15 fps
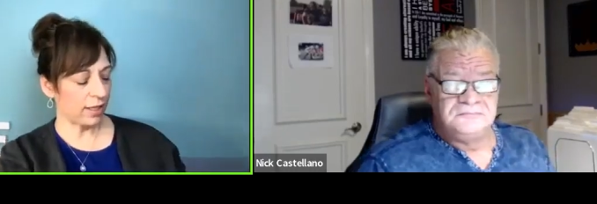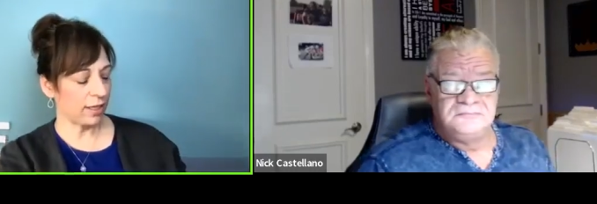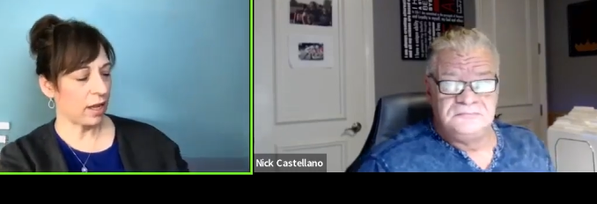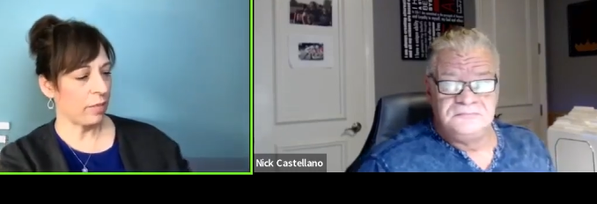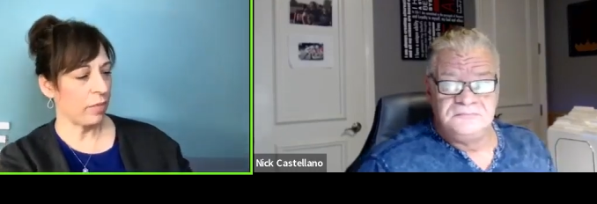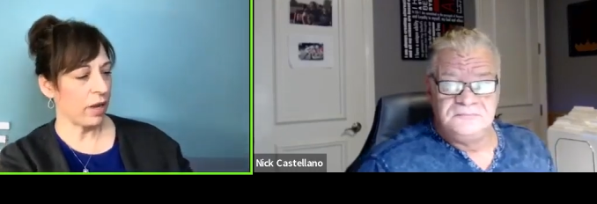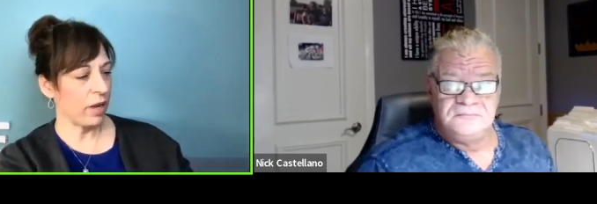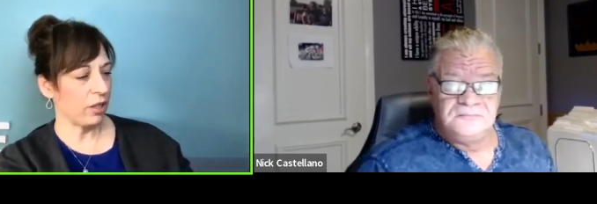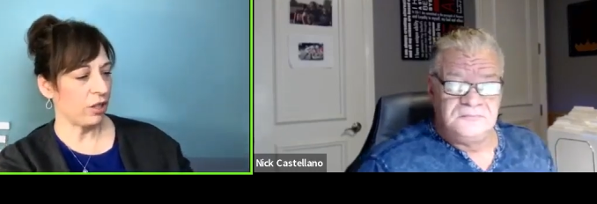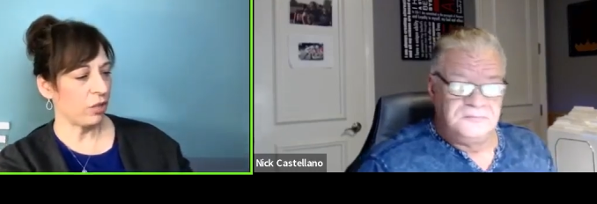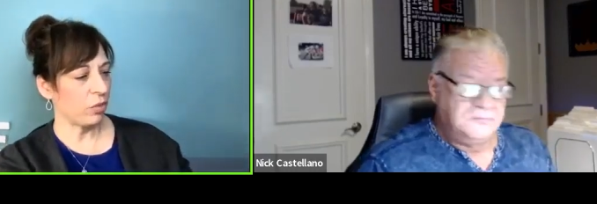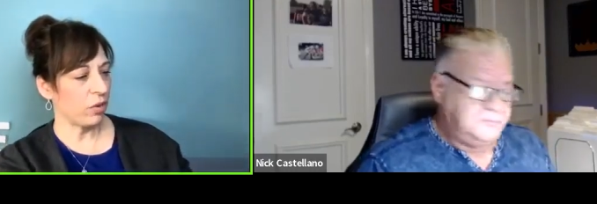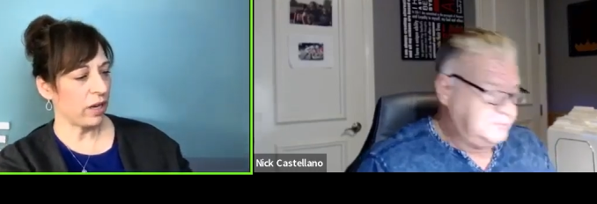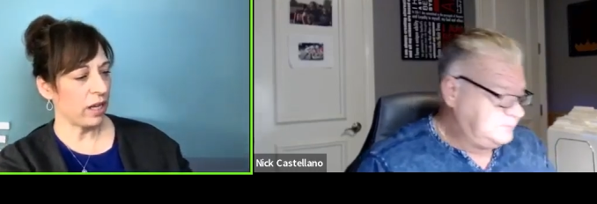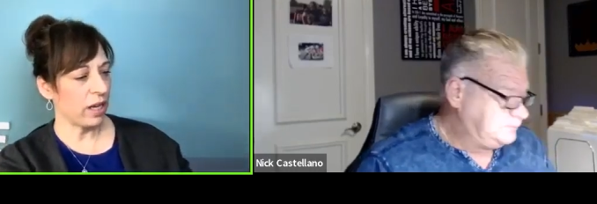Speaker 1: is on page
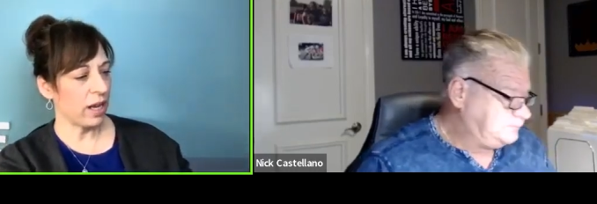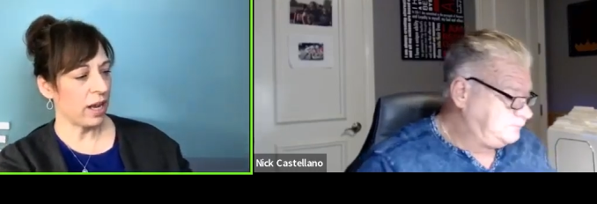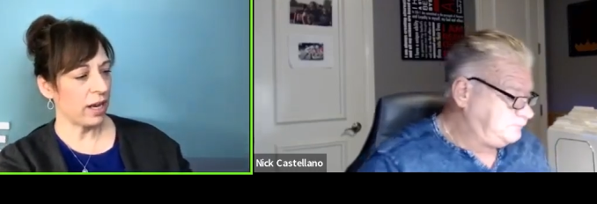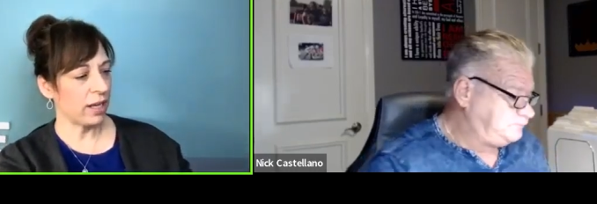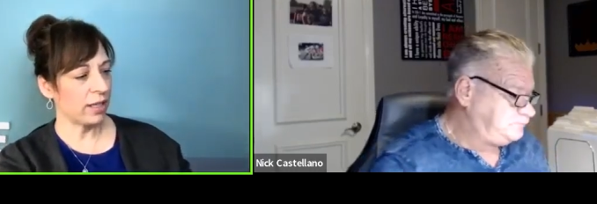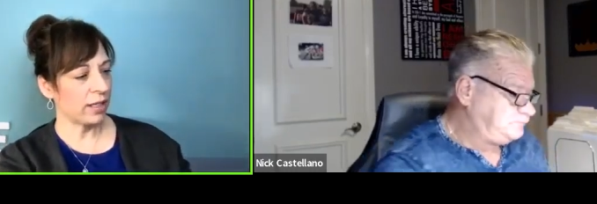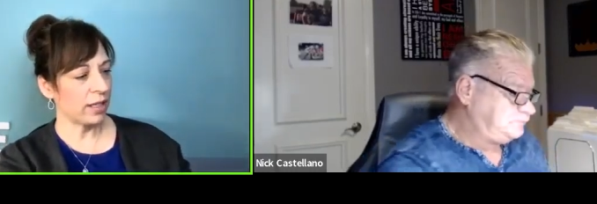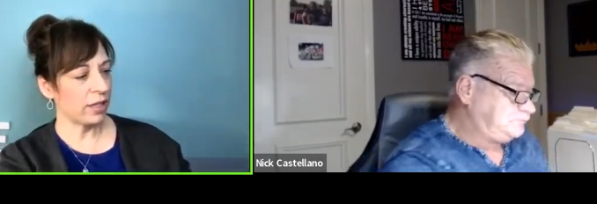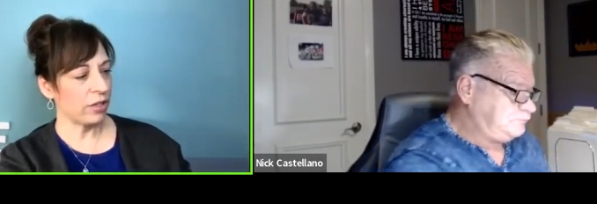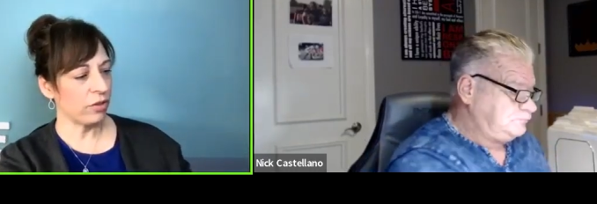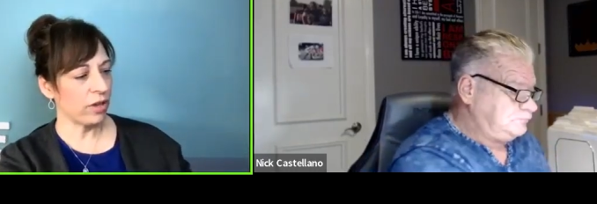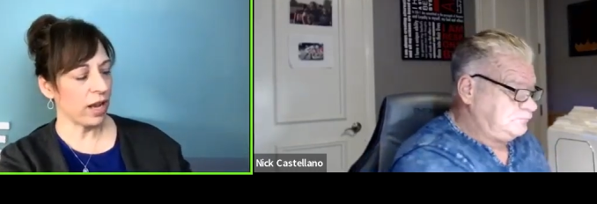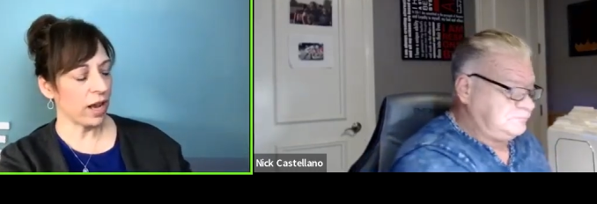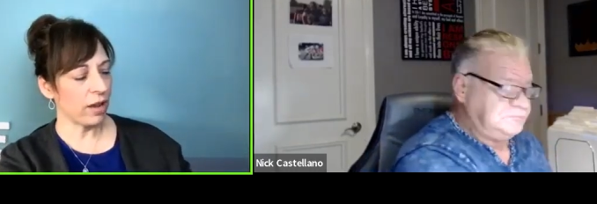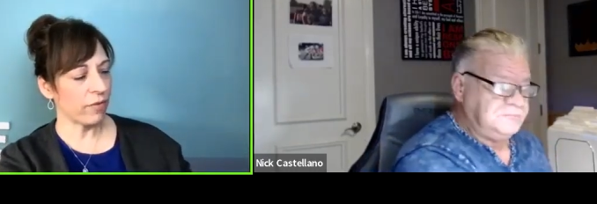28. It says, You
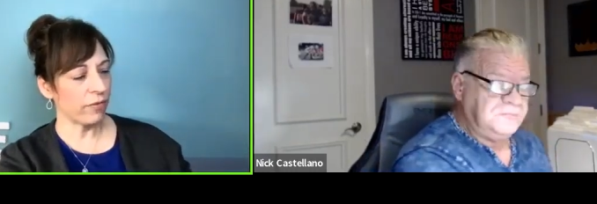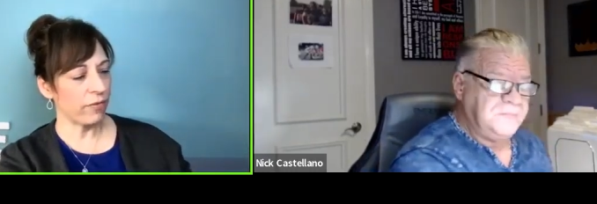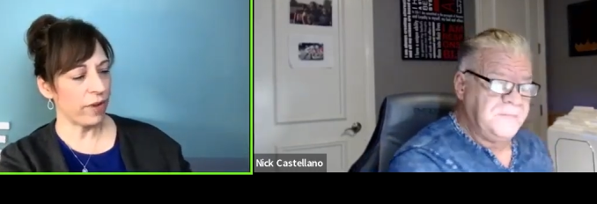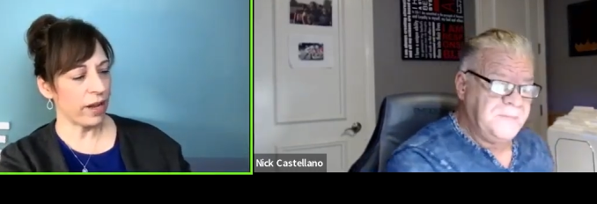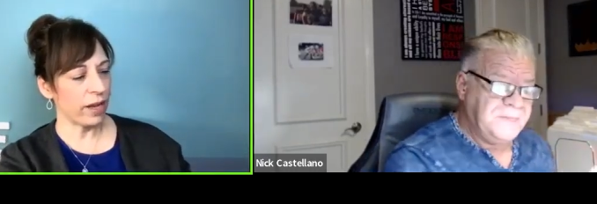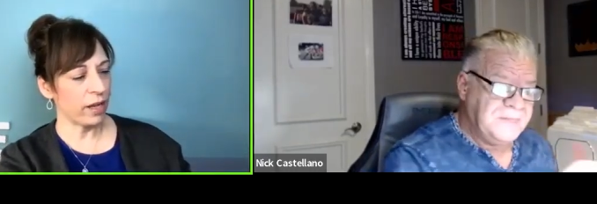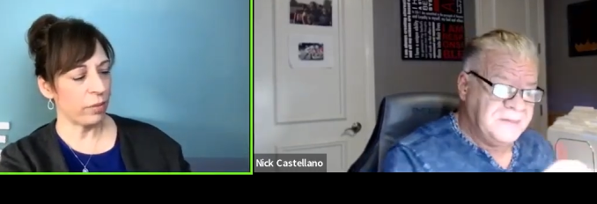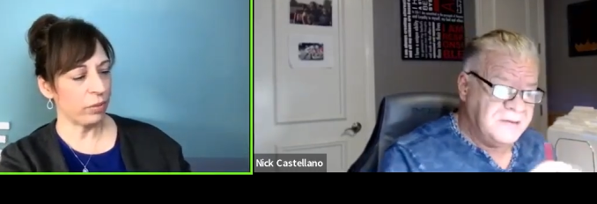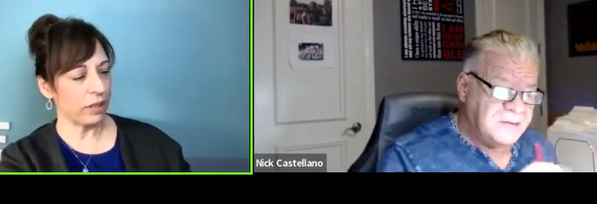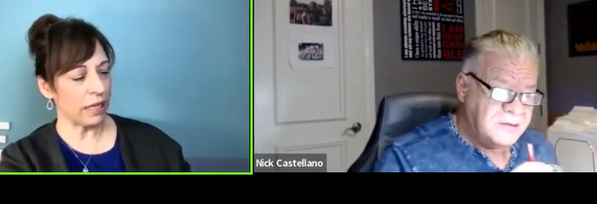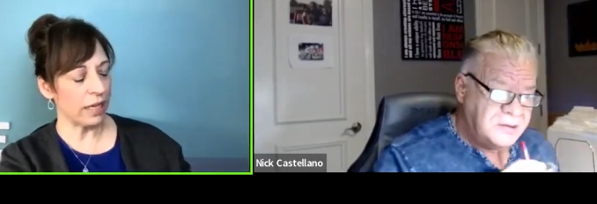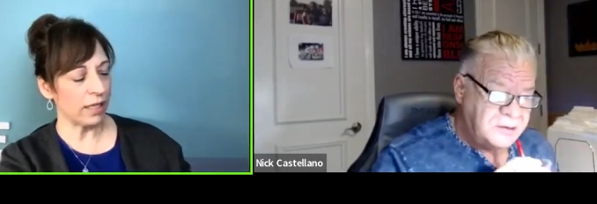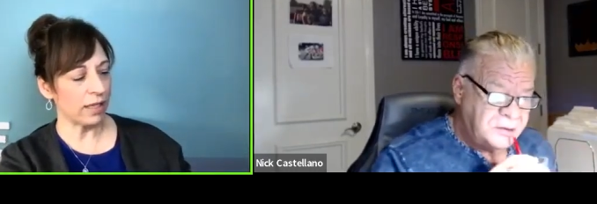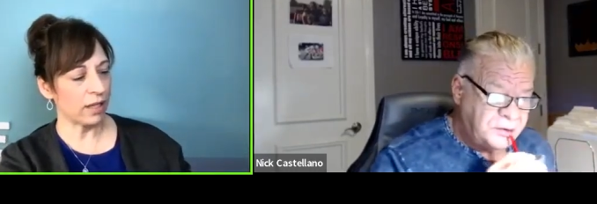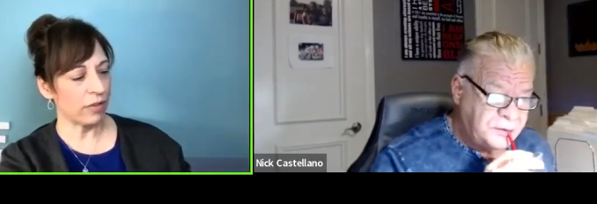can't fake a
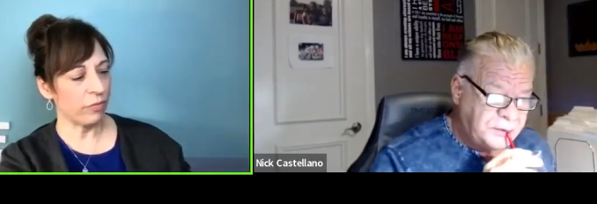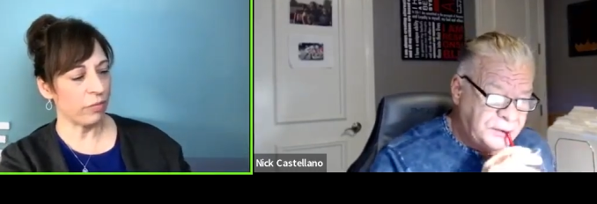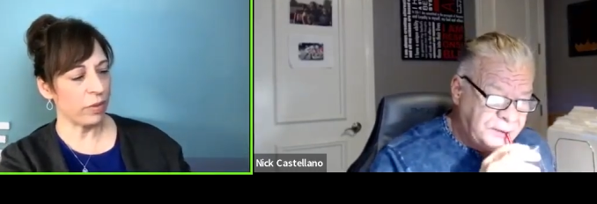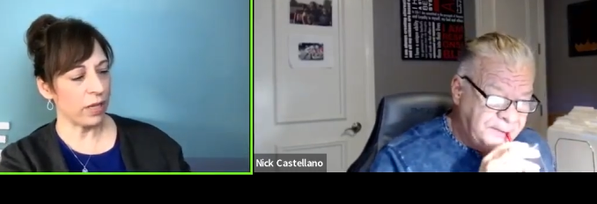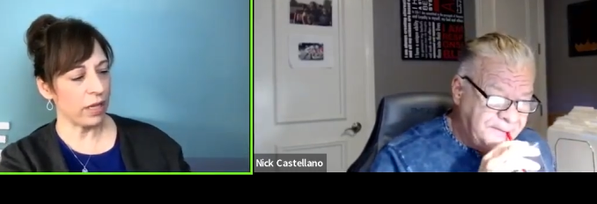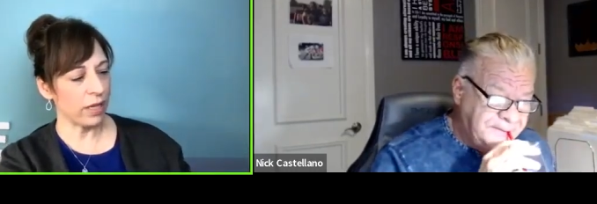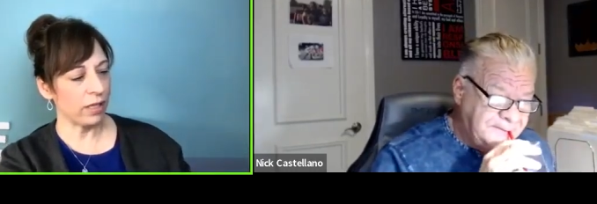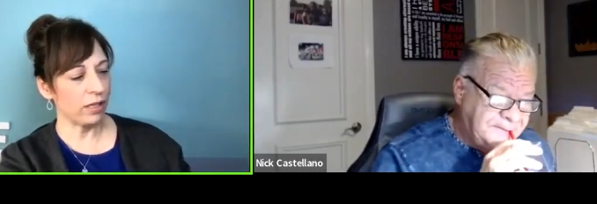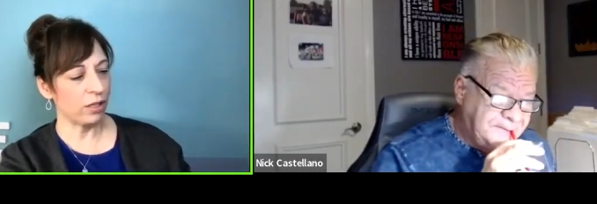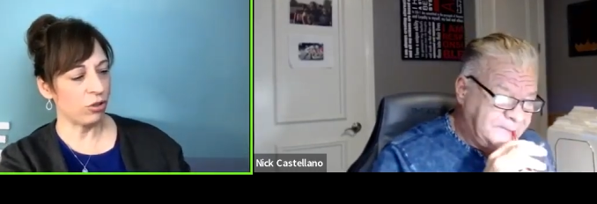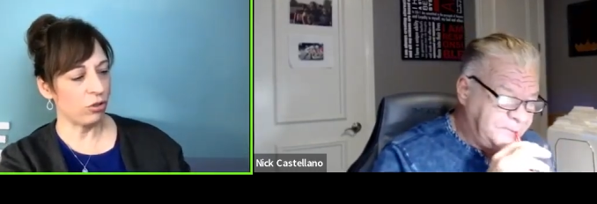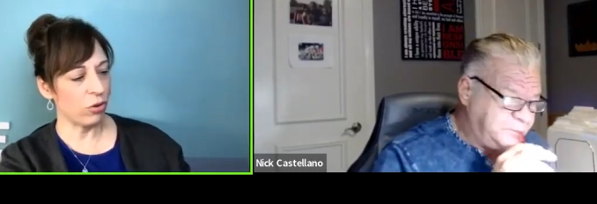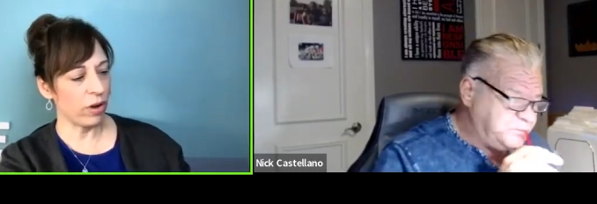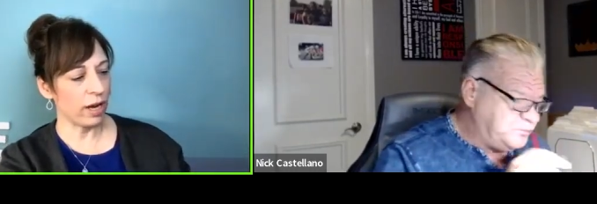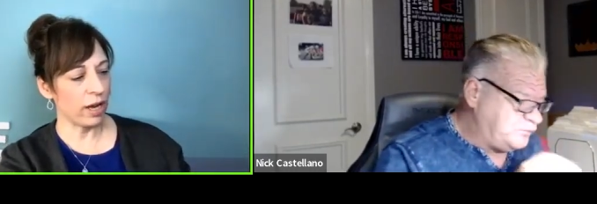place of peace, joy,